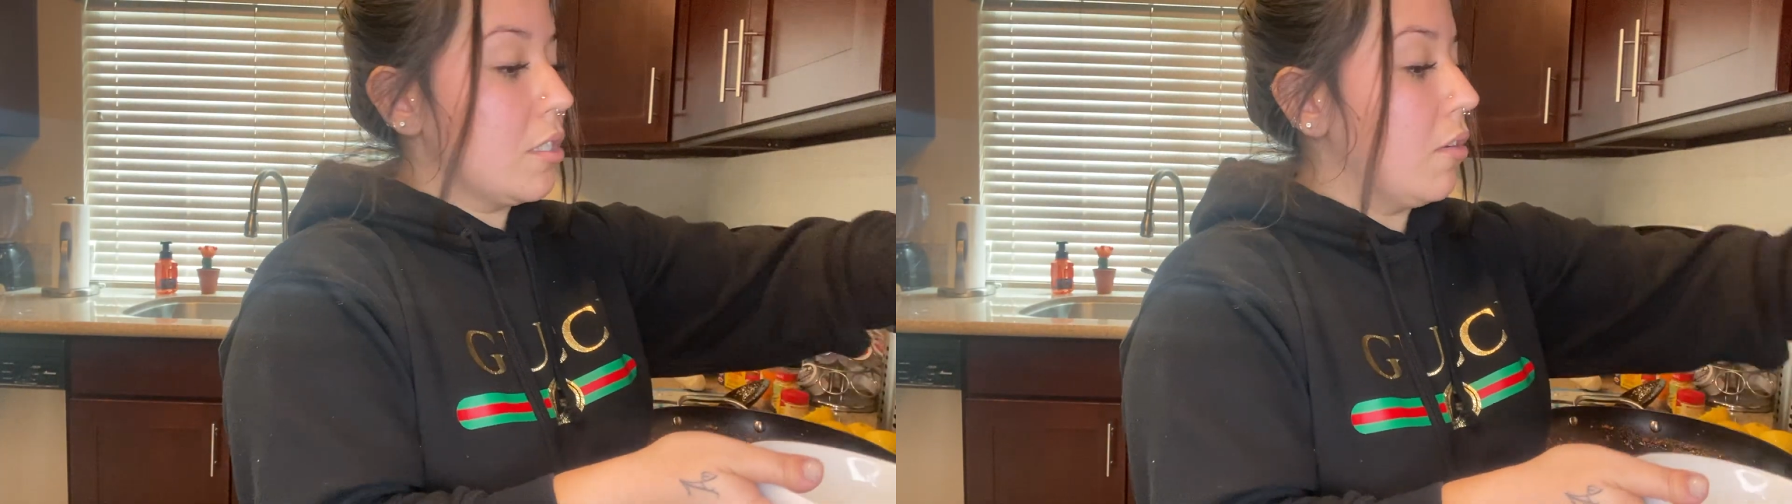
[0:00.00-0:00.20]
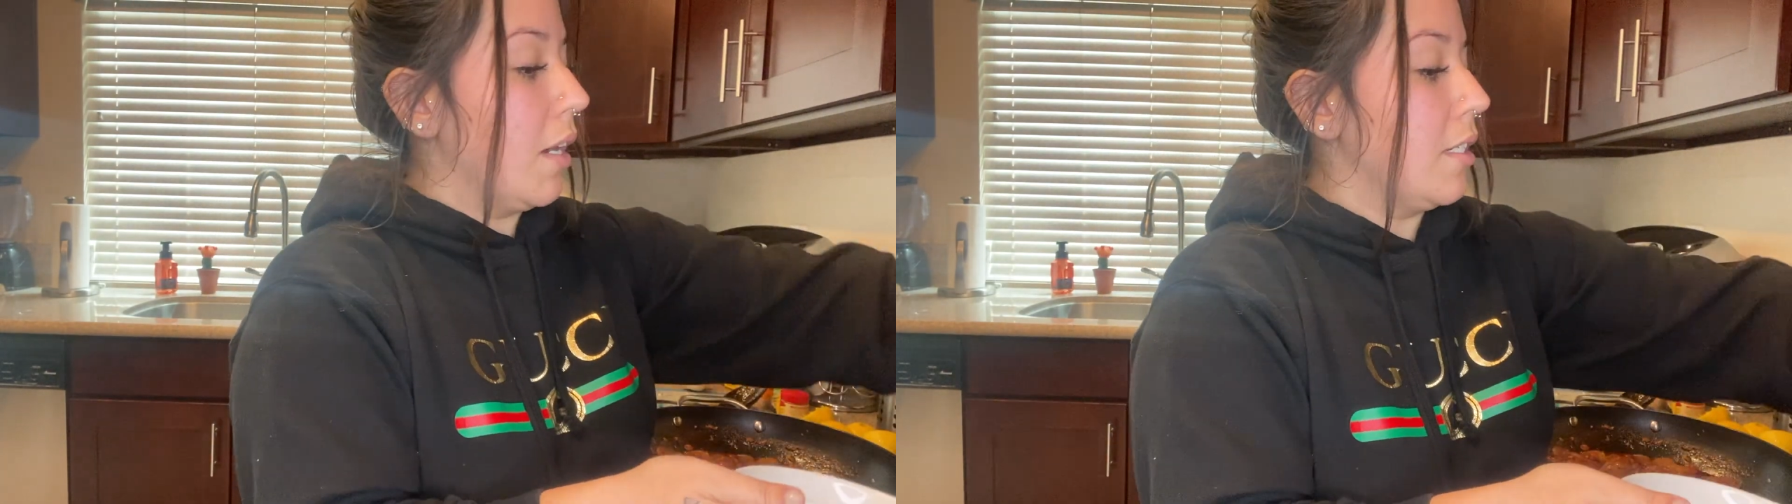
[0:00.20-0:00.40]

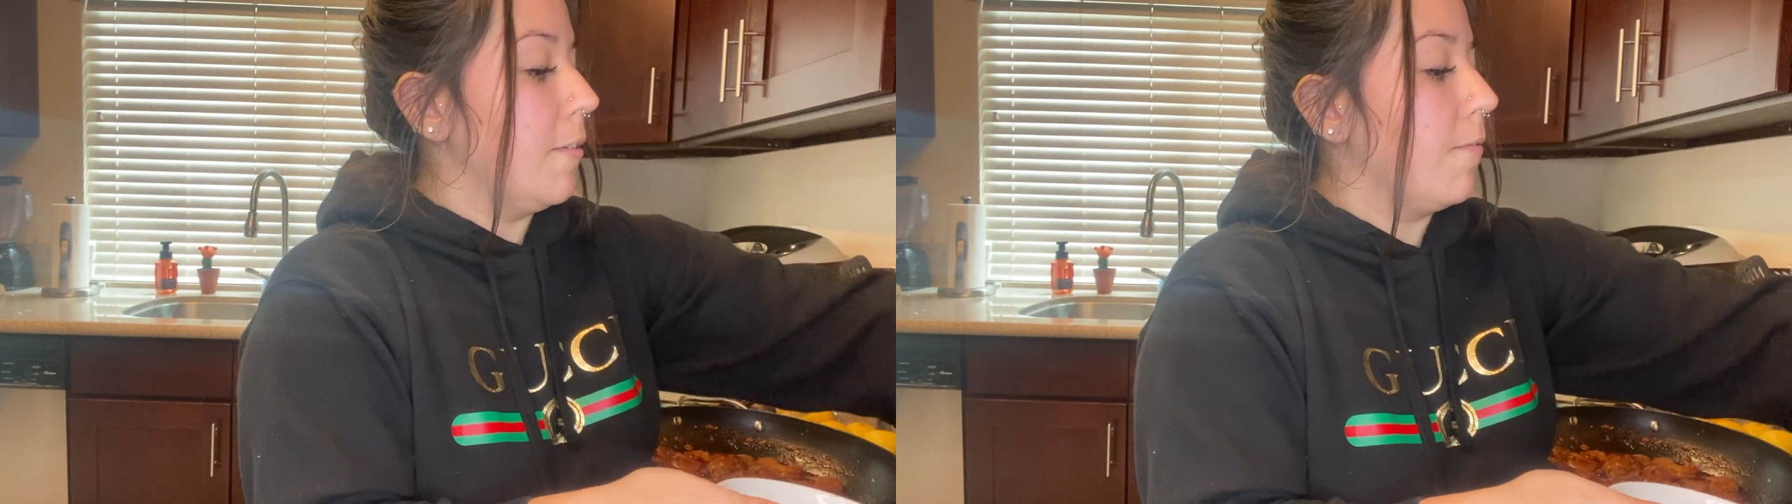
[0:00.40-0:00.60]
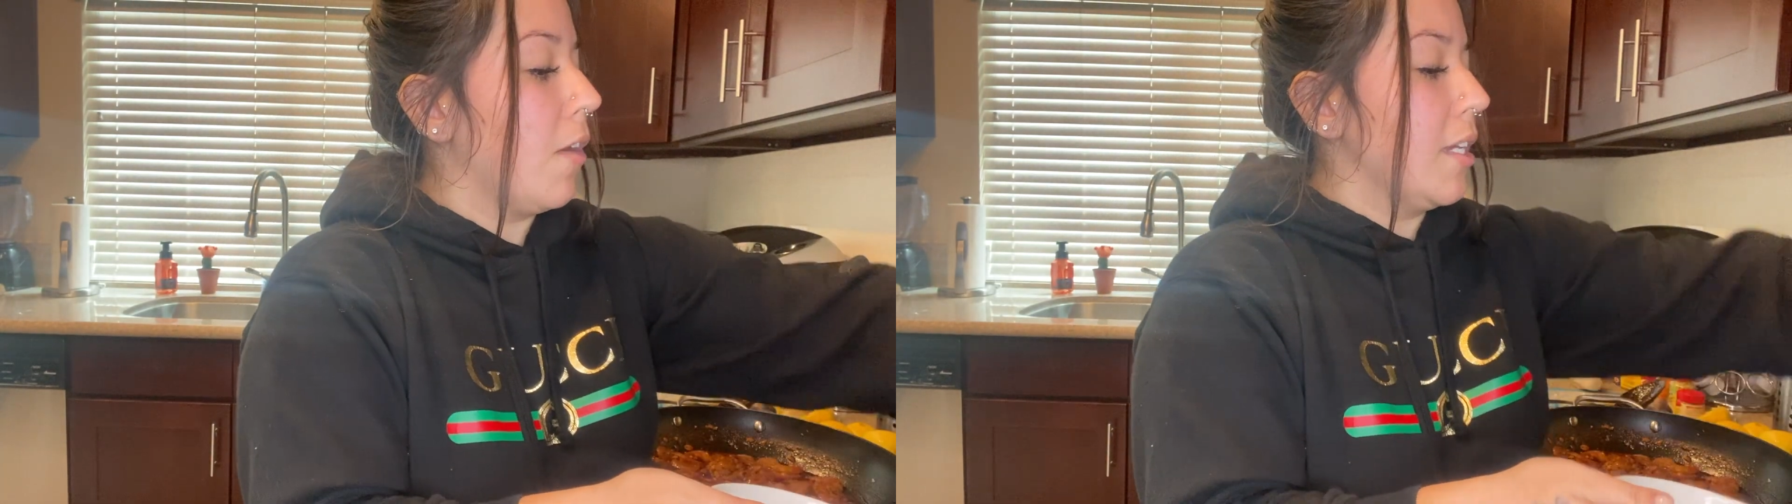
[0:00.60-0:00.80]
so I
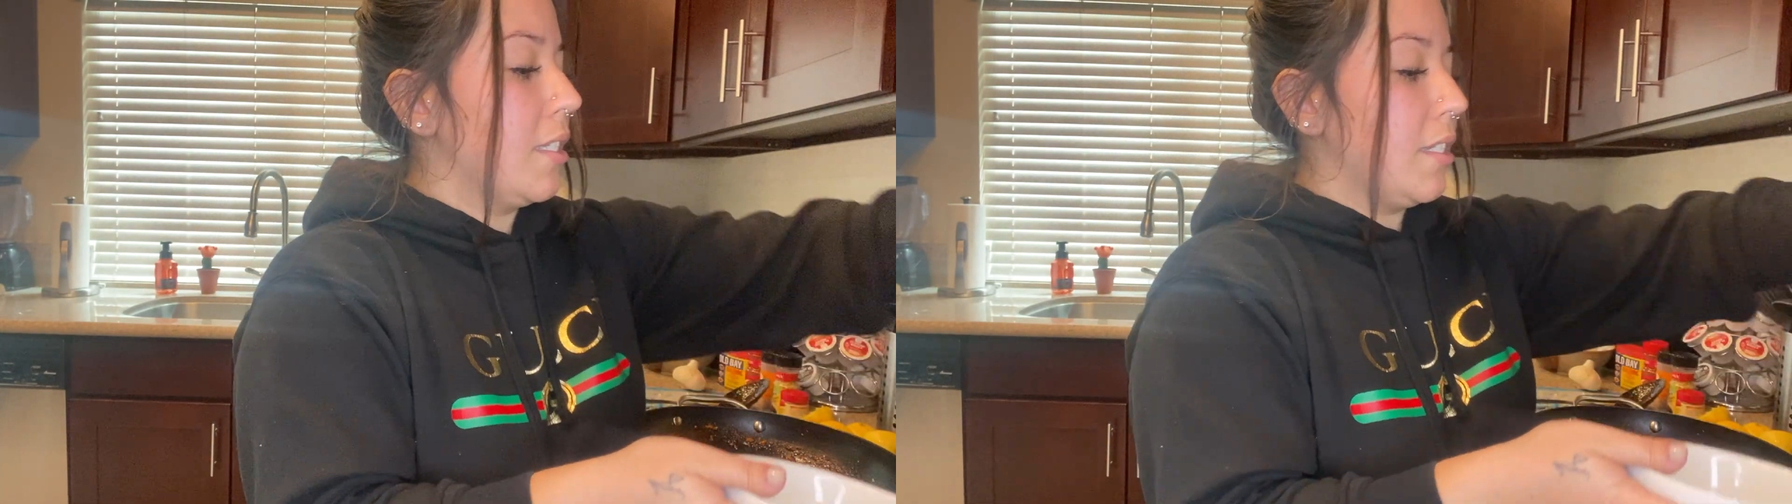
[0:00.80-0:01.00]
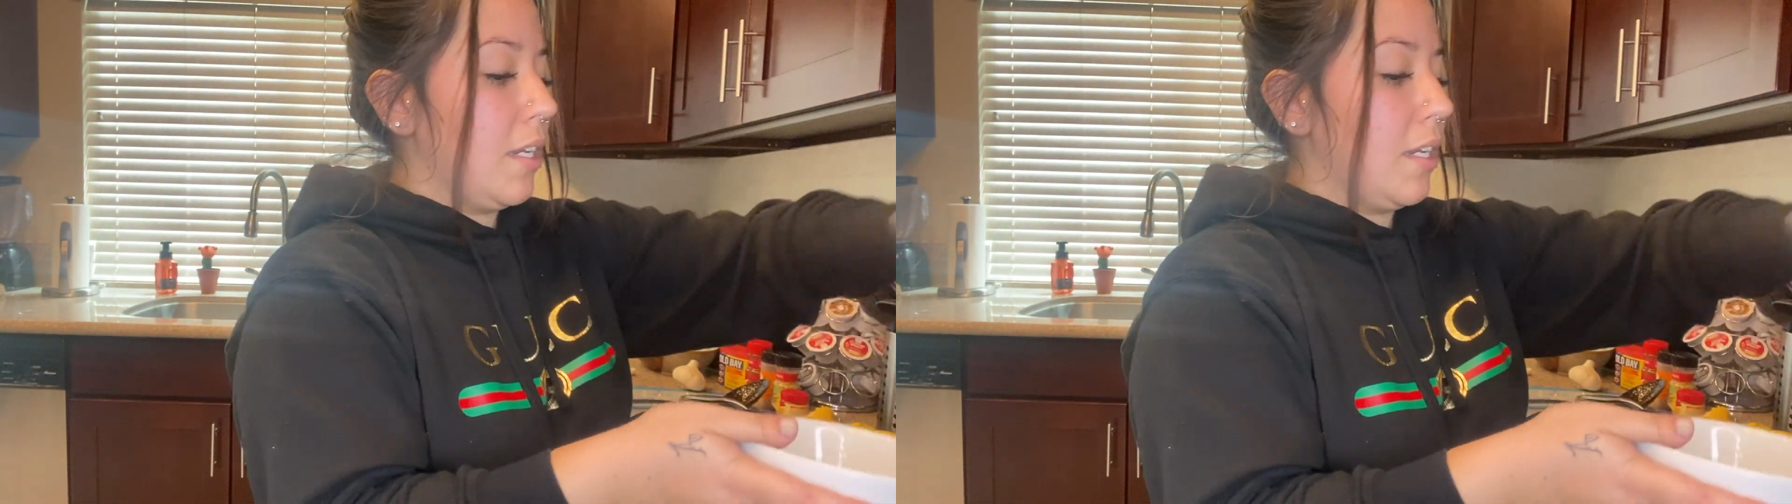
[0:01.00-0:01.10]
defrosted